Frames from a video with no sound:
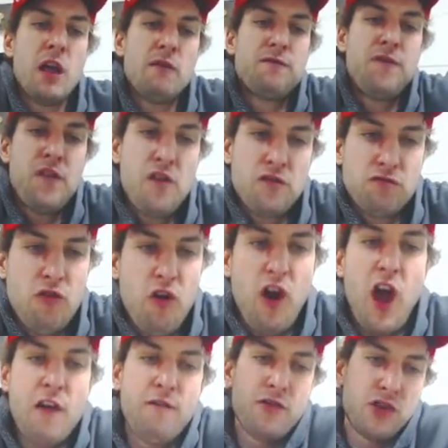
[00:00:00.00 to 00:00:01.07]
my name's
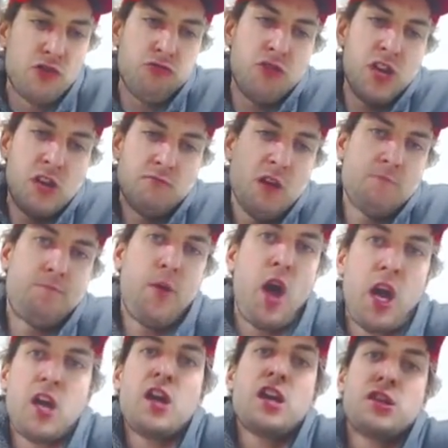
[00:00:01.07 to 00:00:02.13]
Venusaur, I have a tree on
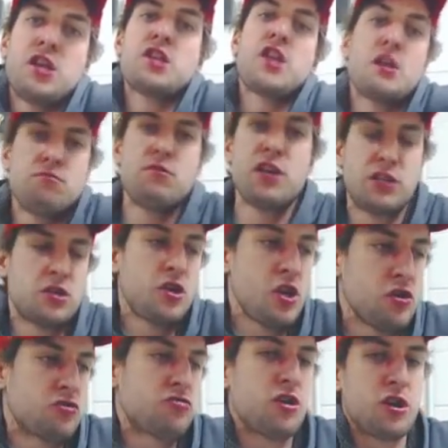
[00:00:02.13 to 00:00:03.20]
my back, and I think that
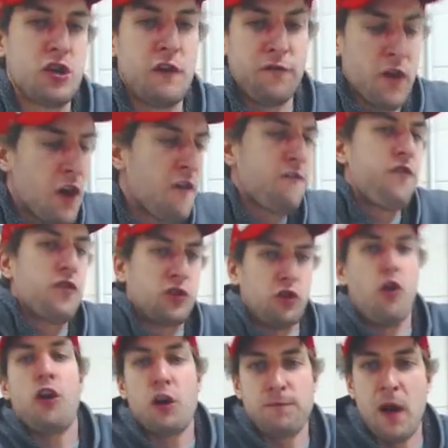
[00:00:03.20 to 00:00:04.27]
makes it interesting enough
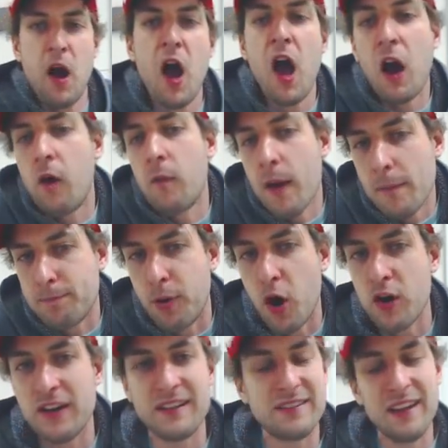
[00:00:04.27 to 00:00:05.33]
for to talk about when I'm
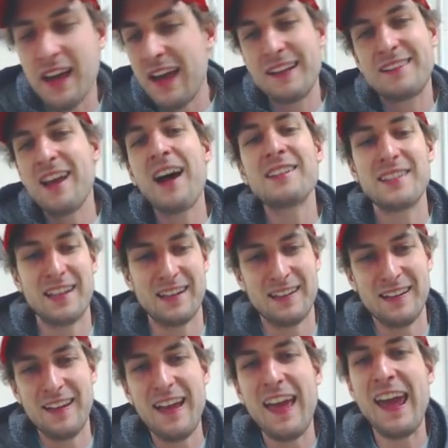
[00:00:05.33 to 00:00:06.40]
at parties. It
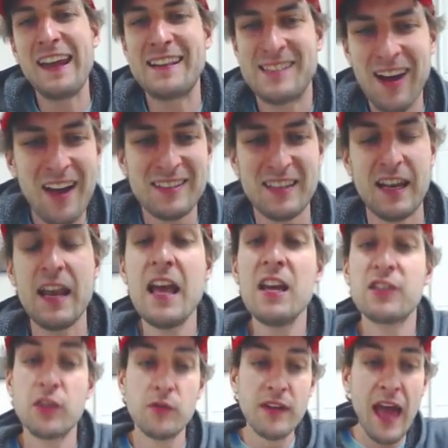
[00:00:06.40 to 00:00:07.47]
doesn't. It
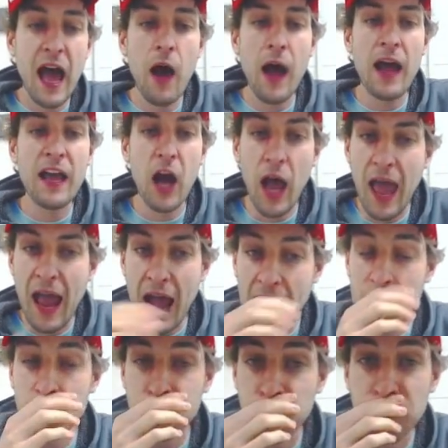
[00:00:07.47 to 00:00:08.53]
doesn't. So now
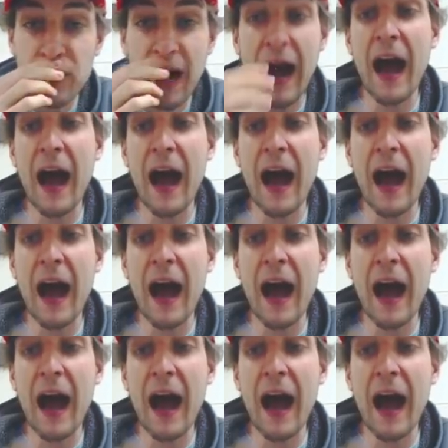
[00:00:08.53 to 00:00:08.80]
I